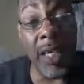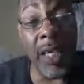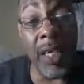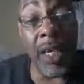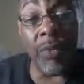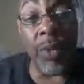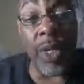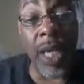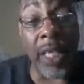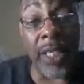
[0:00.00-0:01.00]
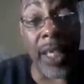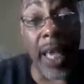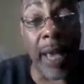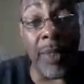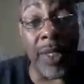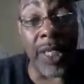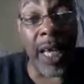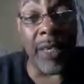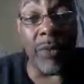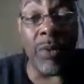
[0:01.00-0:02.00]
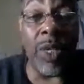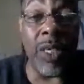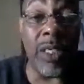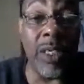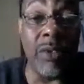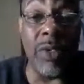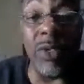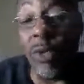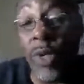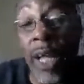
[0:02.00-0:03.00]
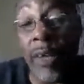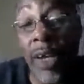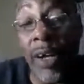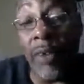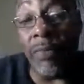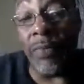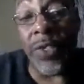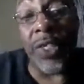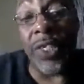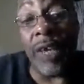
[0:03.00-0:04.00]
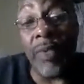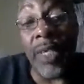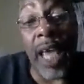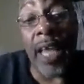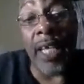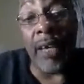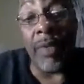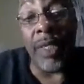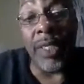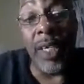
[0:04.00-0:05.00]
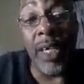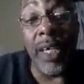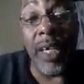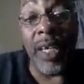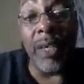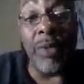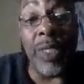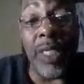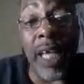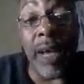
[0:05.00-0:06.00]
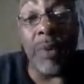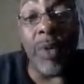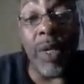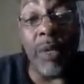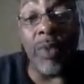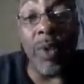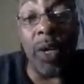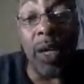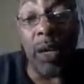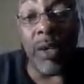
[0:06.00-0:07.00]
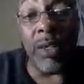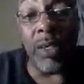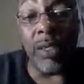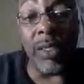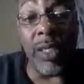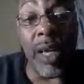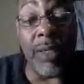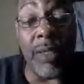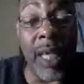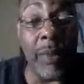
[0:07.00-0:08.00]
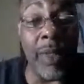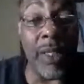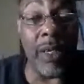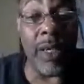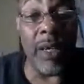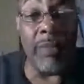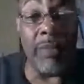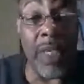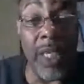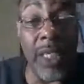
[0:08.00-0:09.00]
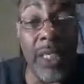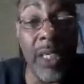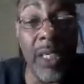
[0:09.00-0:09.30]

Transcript: If we as a camp decide that we want to, we're like 70, 80 of us, and then we decide we want to, okay, now establish a village,